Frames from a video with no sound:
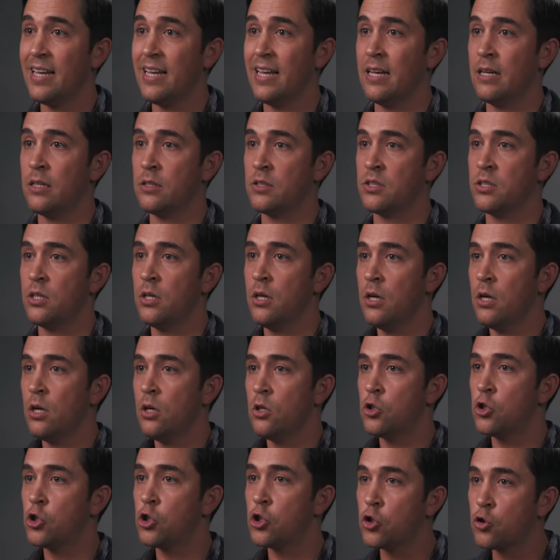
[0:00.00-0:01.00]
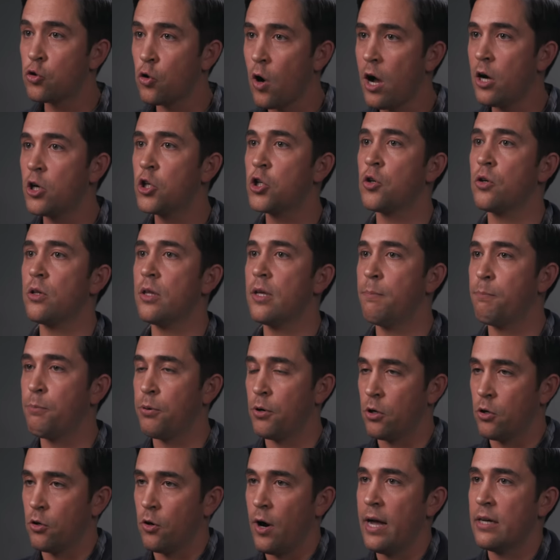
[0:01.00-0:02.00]
is structurally
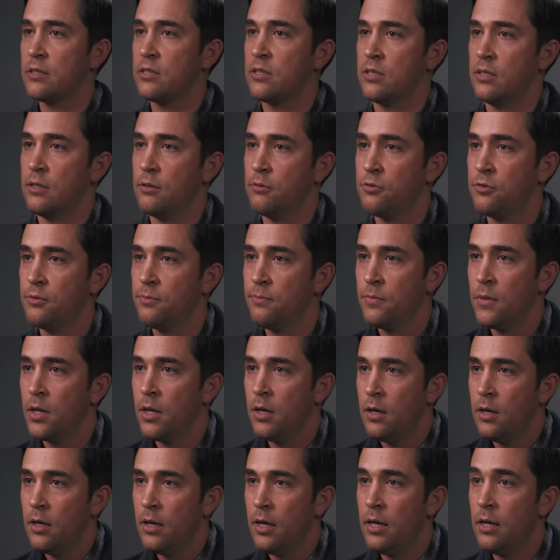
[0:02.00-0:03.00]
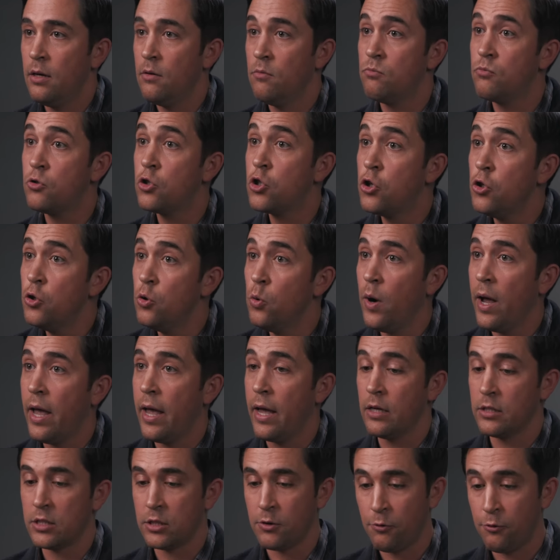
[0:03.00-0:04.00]
progressive in two
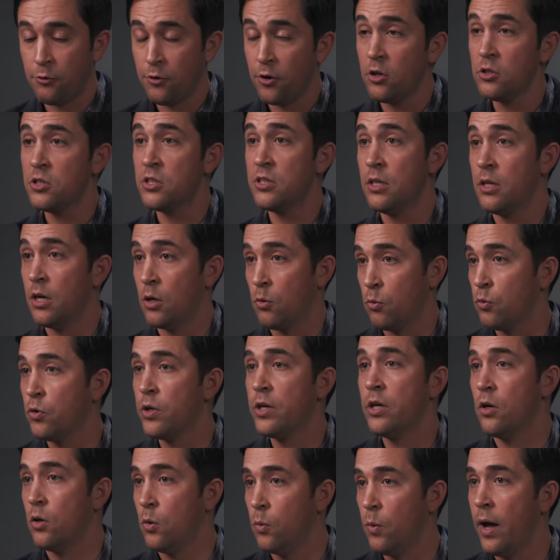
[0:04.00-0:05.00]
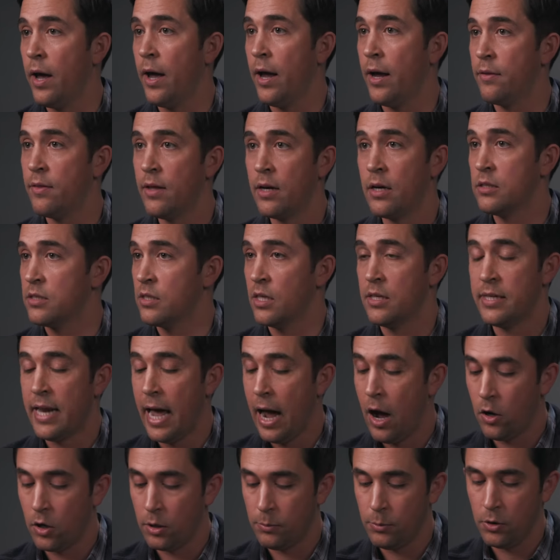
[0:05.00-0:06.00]
ways. First, in a real way that is
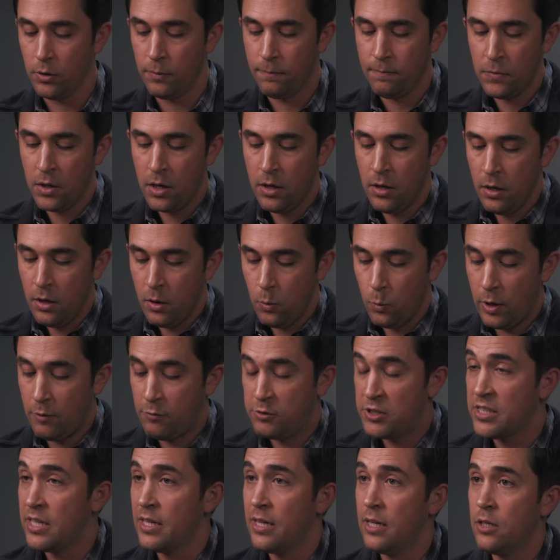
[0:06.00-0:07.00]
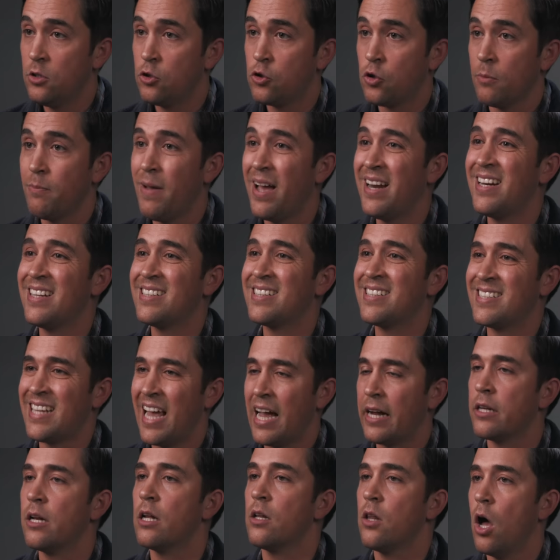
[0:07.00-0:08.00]
undoubtable. We've seen tremendous
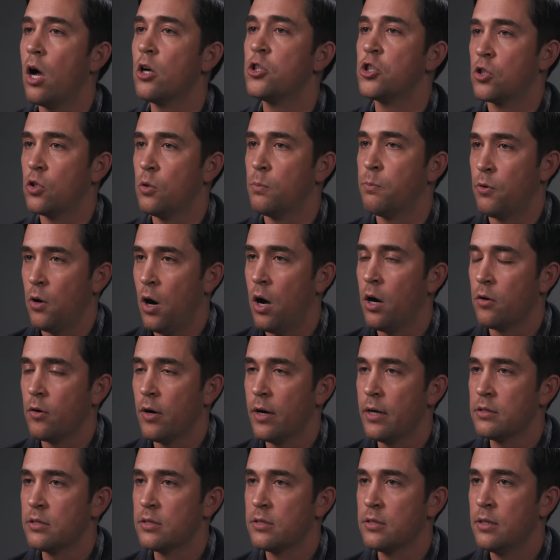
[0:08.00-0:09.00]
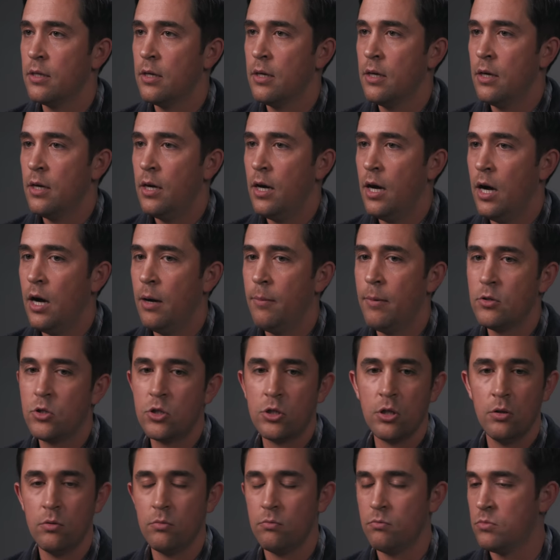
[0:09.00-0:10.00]
technological progress. And
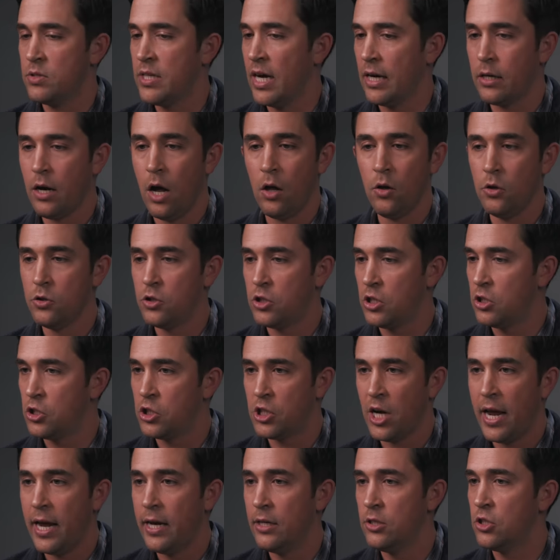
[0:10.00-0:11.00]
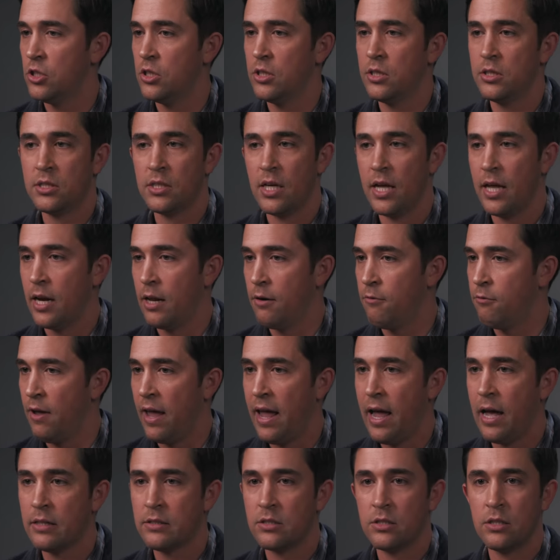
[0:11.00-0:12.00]
so technology changes, it
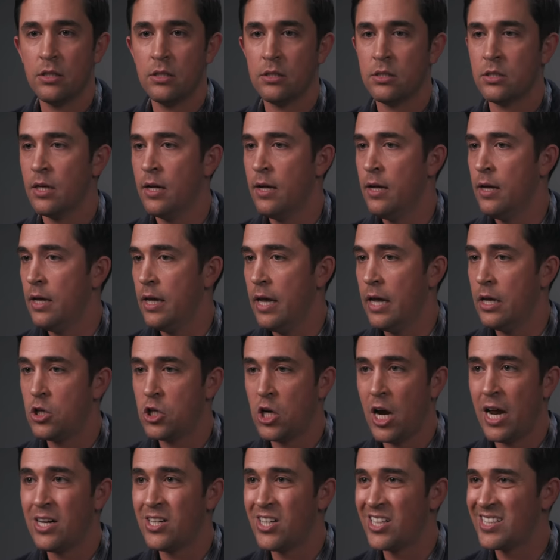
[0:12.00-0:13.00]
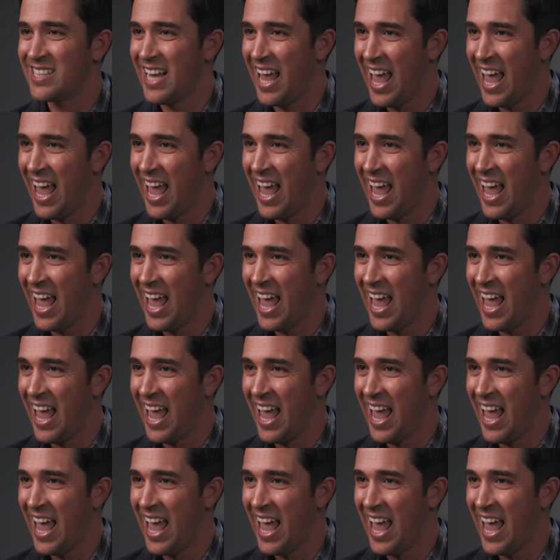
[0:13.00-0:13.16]
advances, it changes